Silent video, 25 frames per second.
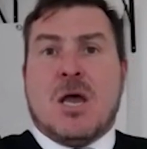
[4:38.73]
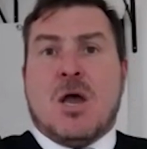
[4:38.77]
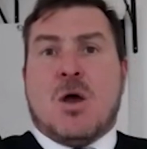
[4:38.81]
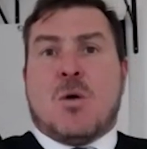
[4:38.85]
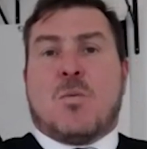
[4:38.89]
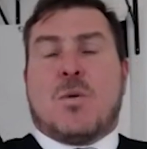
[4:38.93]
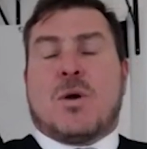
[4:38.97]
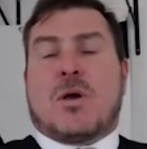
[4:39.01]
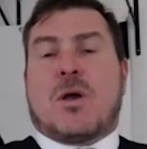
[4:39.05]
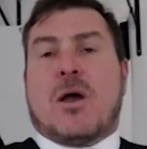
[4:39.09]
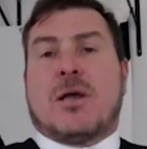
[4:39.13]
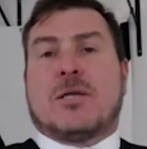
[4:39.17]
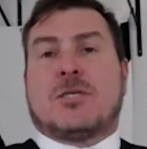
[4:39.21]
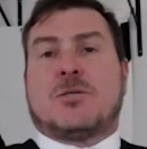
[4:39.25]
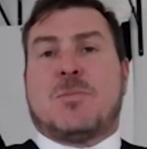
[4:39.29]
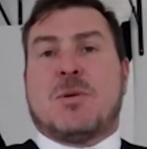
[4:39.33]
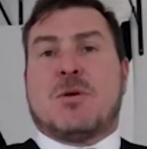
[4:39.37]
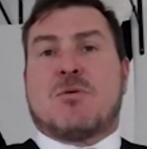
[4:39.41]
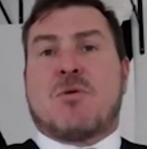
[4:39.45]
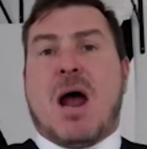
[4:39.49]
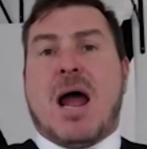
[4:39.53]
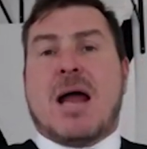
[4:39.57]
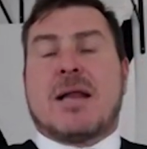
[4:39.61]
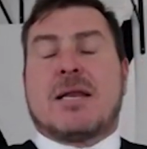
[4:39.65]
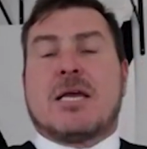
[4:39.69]
We're going to be
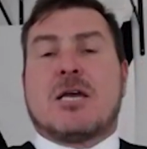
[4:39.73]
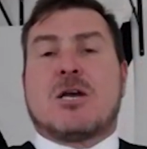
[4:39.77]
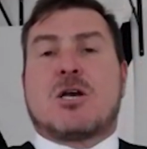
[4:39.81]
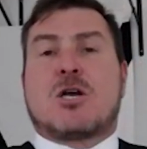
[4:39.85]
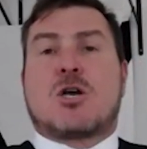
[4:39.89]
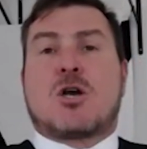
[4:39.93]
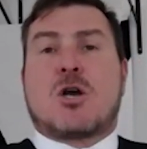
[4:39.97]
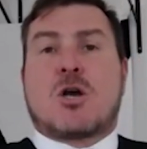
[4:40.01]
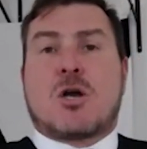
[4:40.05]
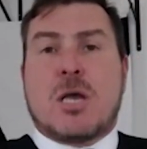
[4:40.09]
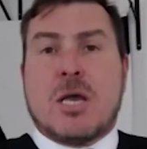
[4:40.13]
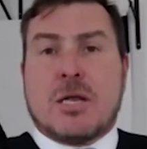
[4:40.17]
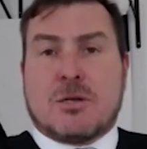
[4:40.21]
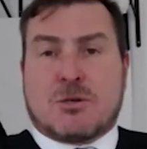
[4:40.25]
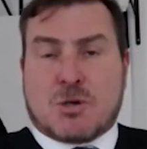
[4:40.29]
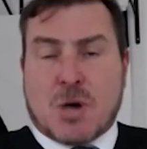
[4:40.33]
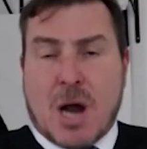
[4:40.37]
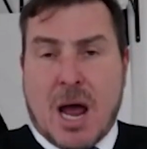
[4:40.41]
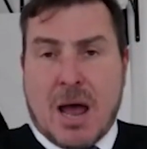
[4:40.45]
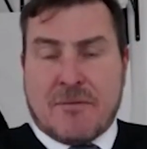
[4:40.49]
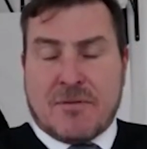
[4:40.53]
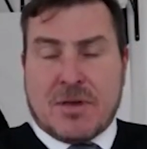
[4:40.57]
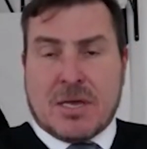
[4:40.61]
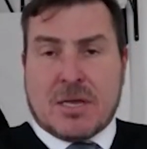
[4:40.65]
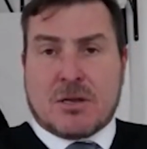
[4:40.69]

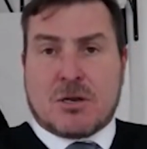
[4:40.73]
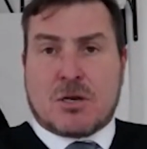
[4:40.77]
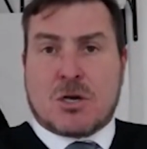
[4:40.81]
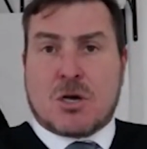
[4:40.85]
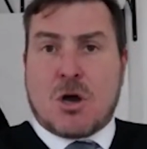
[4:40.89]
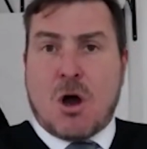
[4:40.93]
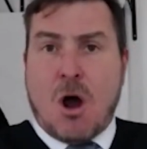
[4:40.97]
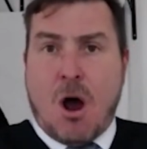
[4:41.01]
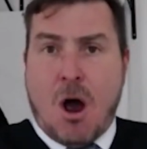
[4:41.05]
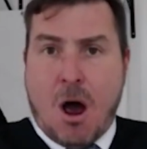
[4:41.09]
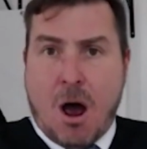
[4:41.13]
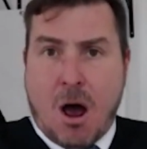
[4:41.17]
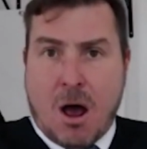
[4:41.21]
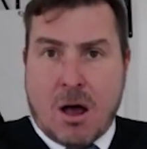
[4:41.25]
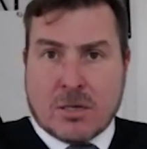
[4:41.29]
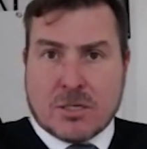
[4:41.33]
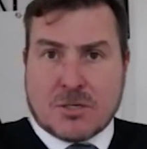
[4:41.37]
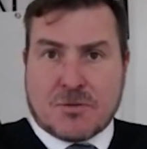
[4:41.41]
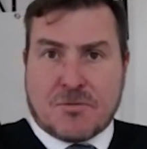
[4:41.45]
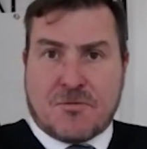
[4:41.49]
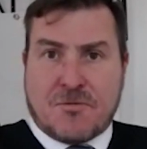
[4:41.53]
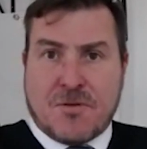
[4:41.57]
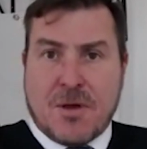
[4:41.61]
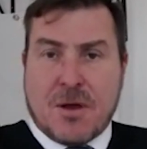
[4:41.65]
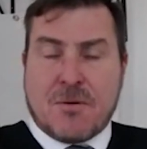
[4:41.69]
driving in cars
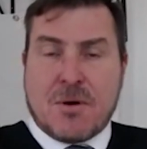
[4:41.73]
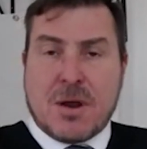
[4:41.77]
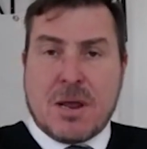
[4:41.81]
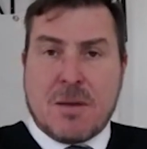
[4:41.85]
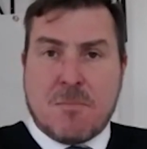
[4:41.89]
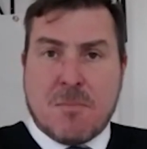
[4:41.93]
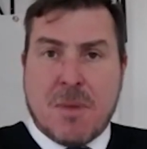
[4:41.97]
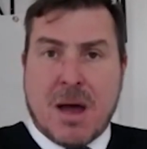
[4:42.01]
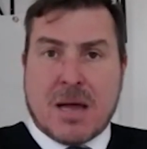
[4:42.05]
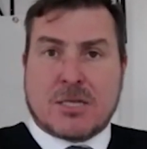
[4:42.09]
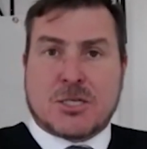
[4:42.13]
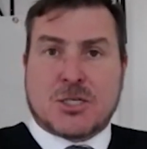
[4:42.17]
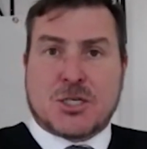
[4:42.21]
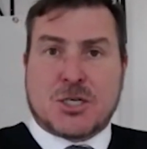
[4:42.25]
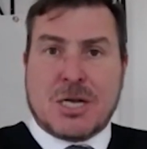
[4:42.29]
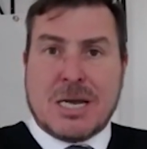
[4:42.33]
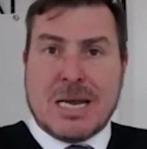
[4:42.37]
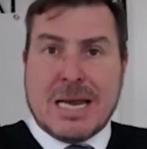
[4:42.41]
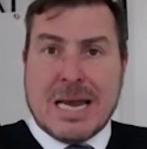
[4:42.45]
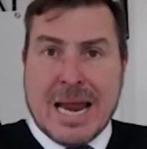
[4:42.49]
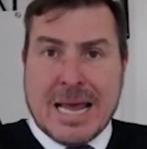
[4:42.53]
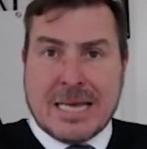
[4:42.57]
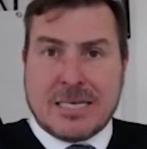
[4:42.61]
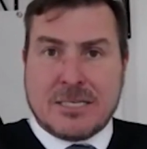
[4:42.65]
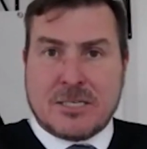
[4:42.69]
very much
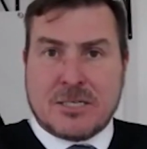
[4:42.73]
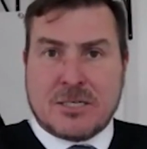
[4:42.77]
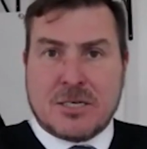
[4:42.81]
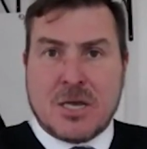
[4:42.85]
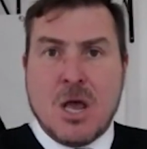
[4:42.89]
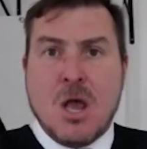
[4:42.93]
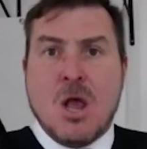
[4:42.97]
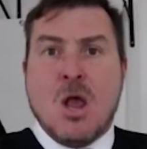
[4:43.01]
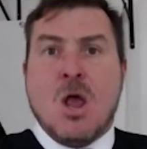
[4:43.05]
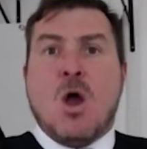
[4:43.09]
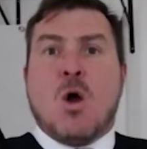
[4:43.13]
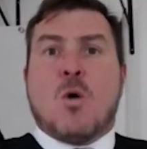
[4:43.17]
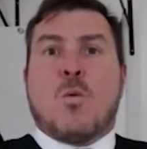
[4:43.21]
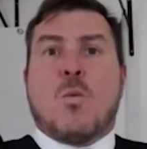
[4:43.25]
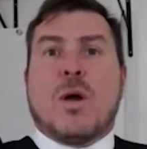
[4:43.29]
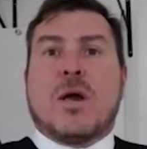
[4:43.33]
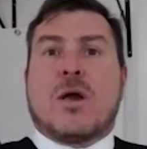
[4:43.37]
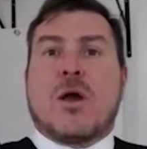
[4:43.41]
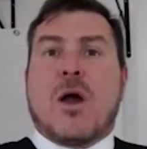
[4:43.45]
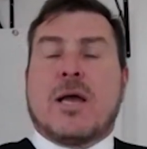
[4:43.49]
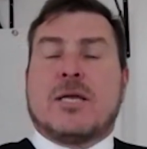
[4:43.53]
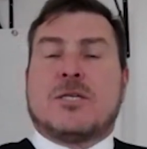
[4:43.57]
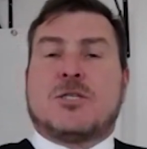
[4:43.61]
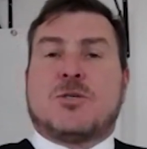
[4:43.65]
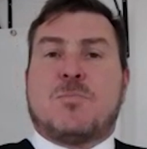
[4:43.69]
less. We're
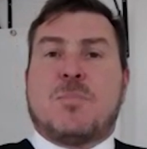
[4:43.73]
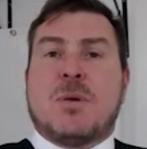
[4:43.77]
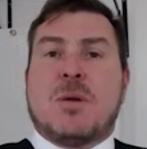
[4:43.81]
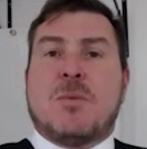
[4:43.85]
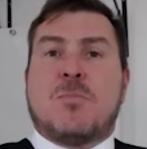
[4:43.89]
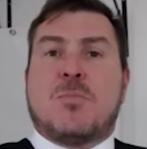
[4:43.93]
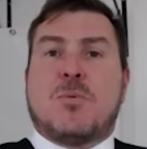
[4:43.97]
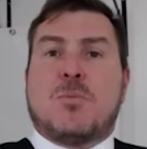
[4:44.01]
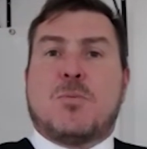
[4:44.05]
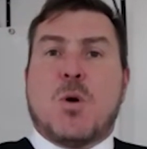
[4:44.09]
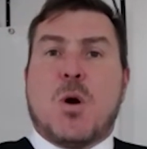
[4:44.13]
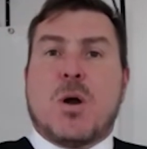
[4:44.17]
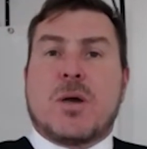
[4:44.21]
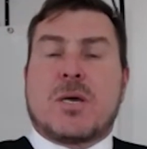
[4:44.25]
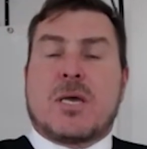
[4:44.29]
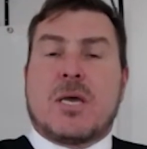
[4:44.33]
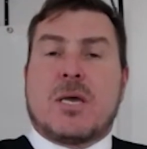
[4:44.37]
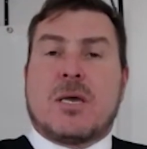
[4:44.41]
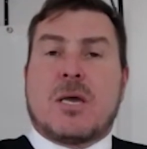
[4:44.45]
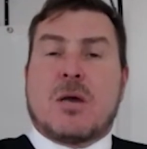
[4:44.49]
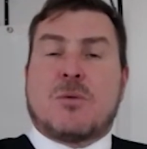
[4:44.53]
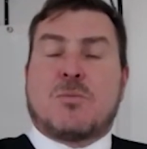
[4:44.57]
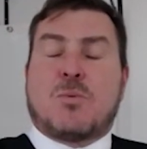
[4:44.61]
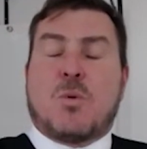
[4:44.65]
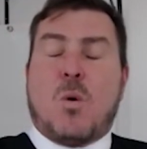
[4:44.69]
going to be
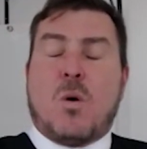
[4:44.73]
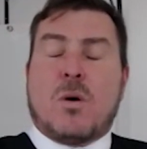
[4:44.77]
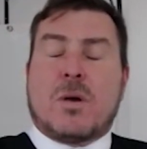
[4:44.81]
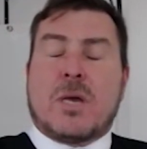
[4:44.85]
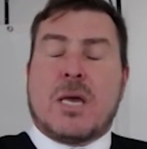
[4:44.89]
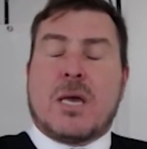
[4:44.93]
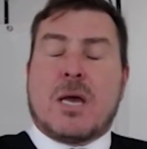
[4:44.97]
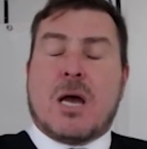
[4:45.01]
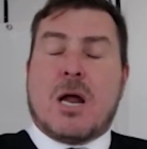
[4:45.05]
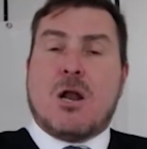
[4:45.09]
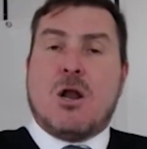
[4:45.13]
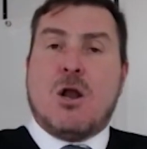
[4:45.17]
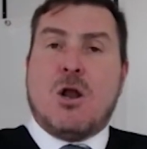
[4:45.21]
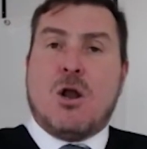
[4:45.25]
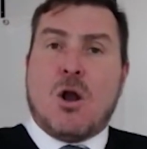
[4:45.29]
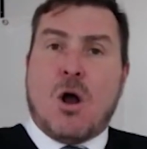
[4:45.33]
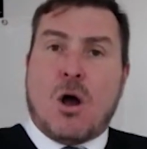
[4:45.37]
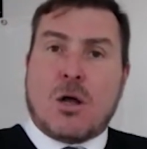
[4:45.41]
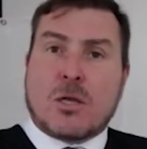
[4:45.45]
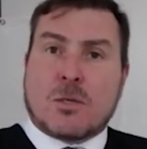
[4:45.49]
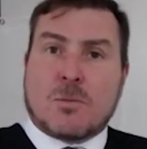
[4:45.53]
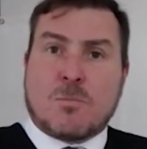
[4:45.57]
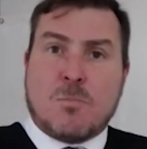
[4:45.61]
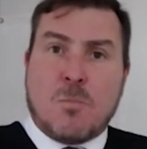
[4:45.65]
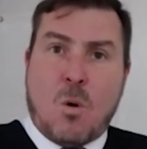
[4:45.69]
walking a
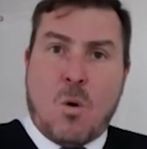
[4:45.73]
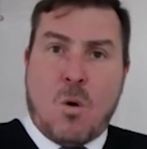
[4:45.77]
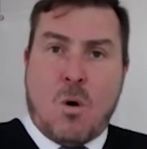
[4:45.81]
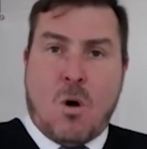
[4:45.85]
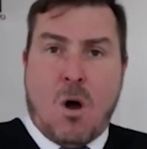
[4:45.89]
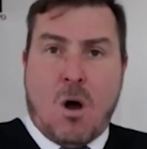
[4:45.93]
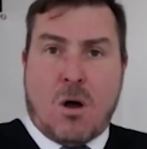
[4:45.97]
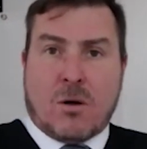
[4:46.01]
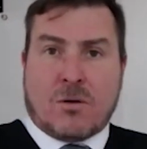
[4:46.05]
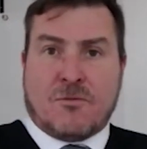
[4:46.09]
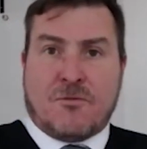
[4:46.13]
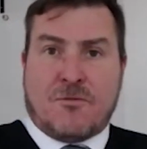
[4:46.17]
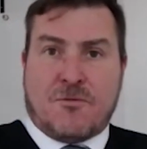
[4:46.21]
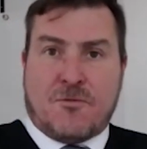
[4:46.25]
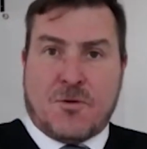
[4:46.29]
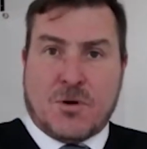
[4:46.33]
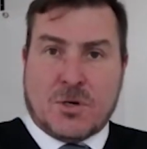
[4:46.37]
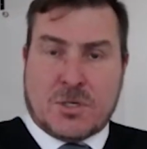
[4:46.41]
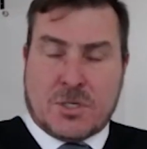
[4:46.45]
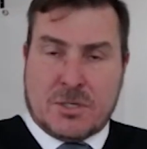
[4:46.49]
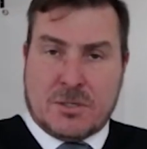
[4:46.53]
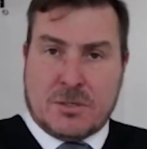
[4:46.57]
lot more on foot.